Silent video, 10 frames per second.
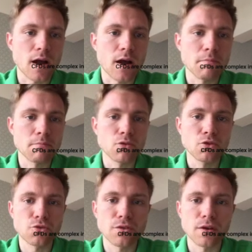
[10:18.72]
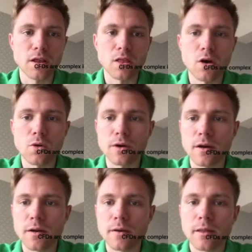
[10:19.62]
moved lower.
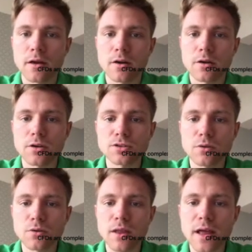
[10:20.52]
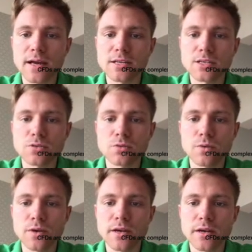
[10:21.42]
Also, last week
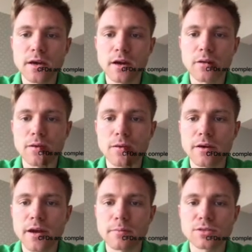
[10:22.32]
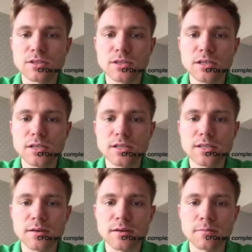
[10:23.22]
we were able to see
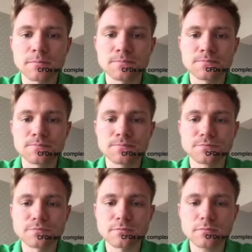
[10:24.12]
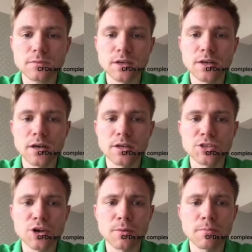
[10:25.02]
some uh,
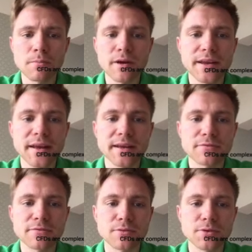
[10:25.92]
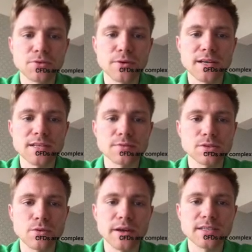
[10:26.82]
job market data from US was
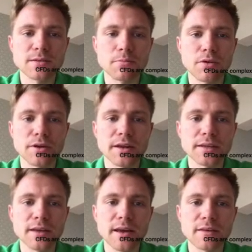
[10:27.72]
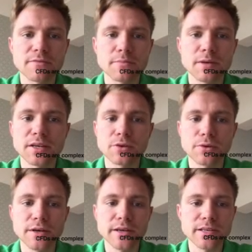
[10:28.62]
quite disappointing. The NFP
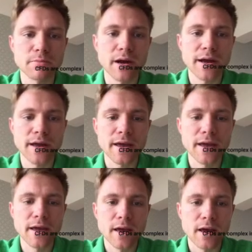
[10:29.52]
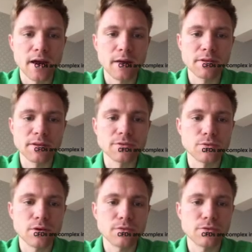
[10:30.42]
decreased by, I believe, was
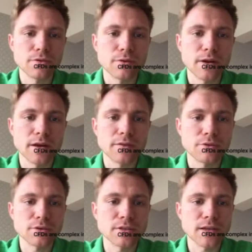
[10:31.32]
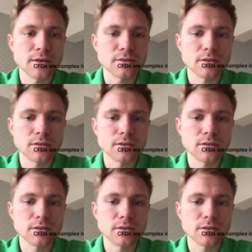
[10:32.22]
104,000,